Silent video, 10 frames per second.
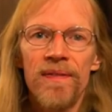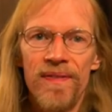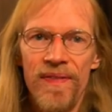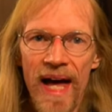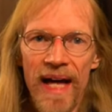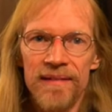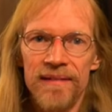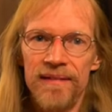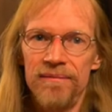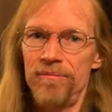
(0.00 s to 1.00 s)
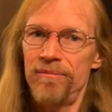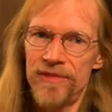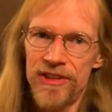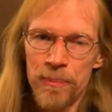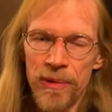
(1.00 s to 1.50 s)
That
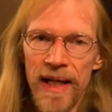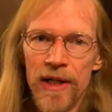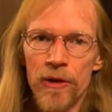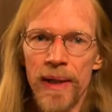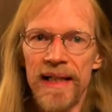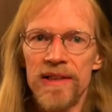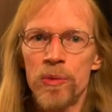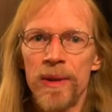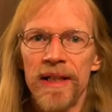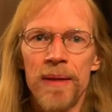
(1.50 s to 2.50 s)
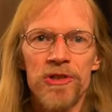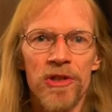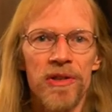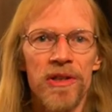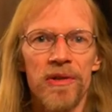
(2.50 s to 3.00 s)
soprano range, when it comes to
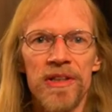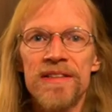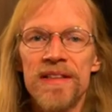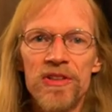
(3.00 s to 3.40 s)
hurdy-gurdies,